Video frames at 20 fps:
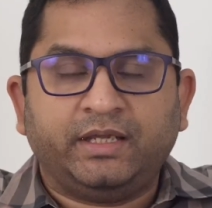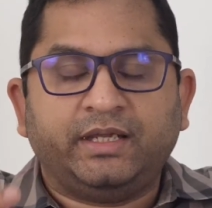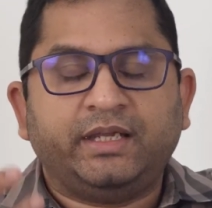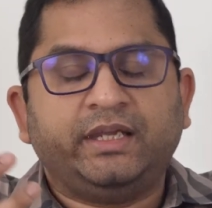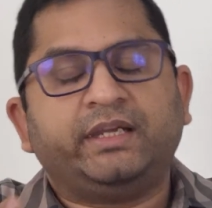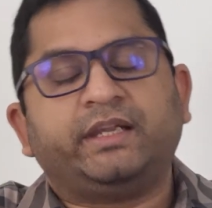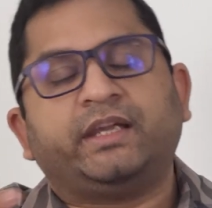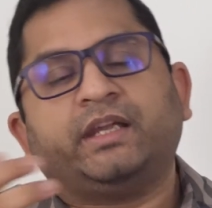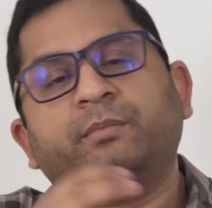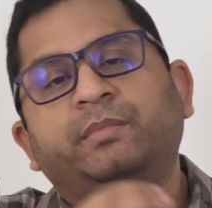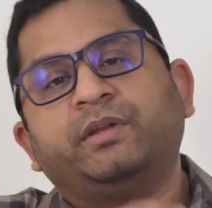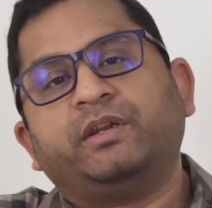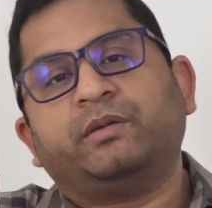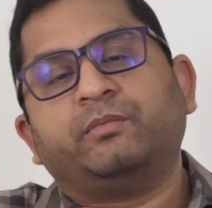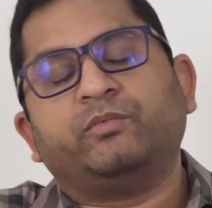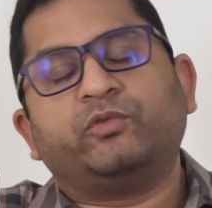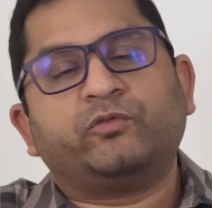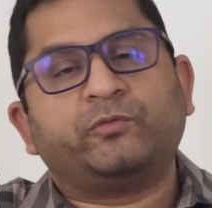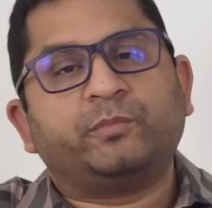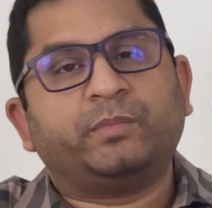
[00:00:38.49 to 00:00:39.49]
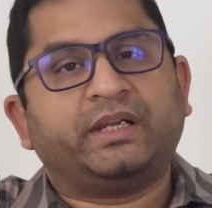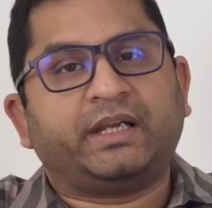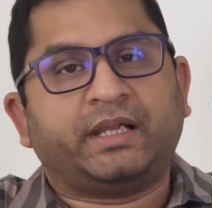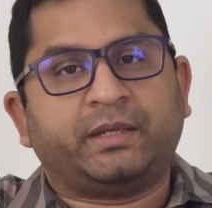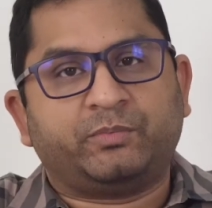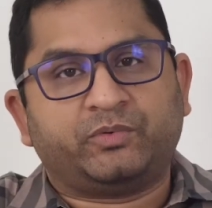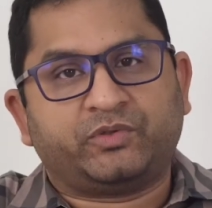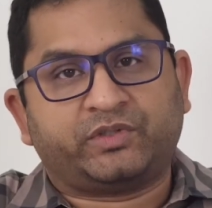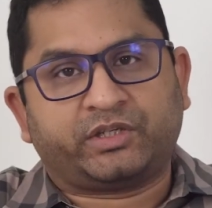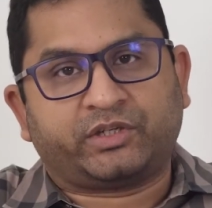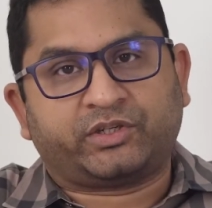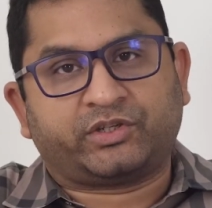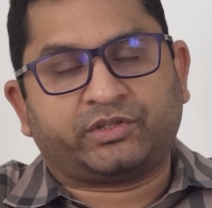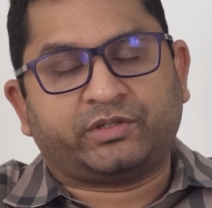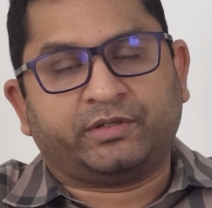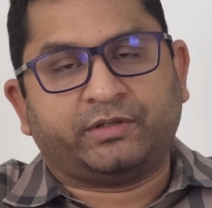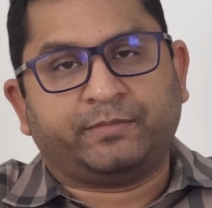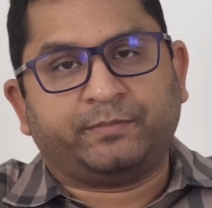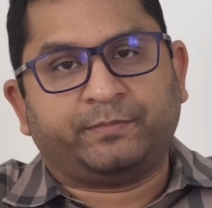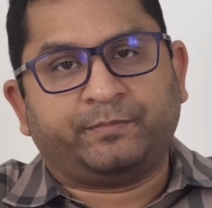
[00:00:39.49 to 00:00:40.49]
it can be removed by liposuction.